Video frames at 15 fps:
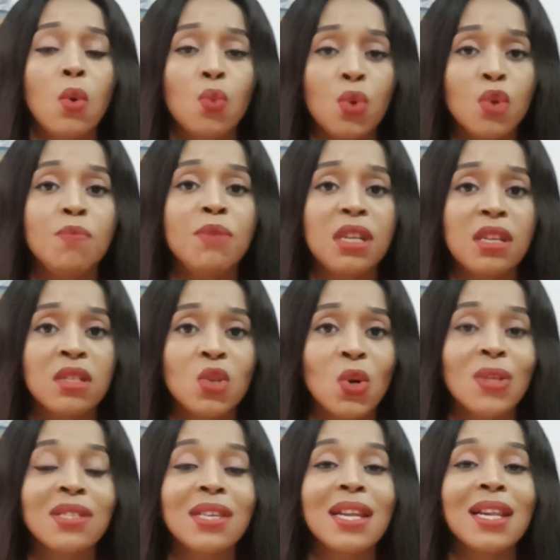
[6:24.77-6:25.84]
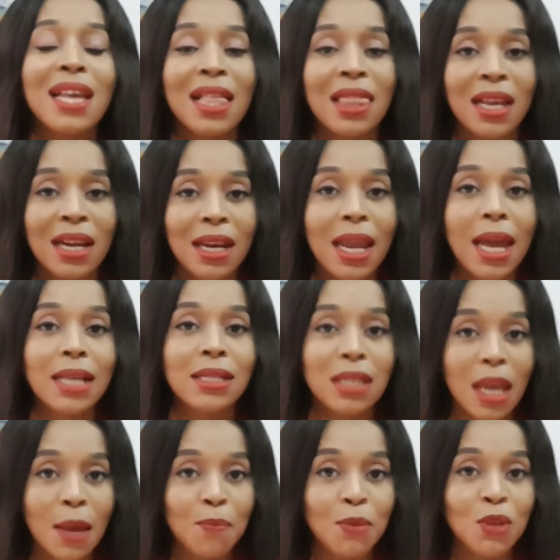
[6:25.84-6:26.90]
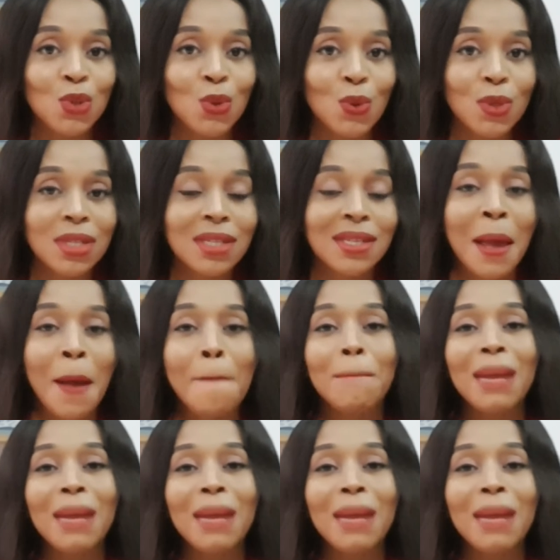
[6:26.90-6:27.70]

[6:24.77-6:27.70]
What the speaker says: we'll be discussing in the next episodes.